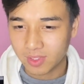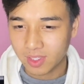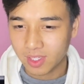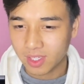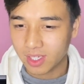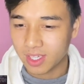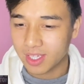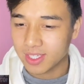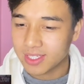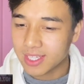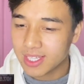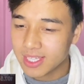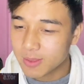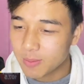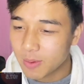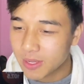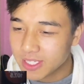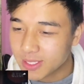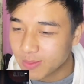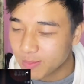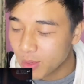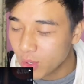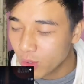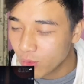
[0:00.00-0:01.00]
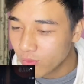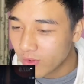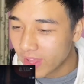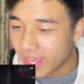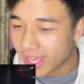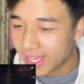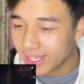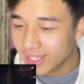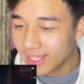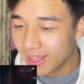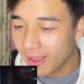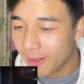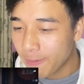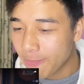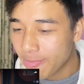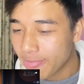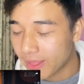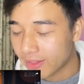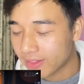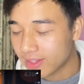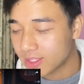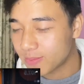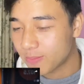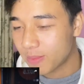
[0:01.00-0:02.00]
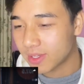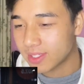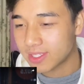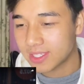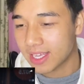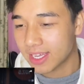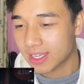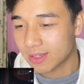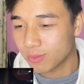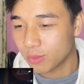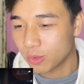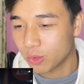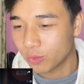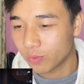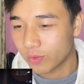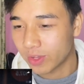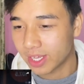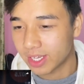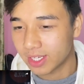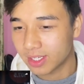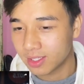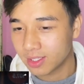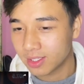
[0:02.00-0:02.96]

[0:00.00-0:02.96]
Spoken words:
Is this bus moving? This bus ain't moving.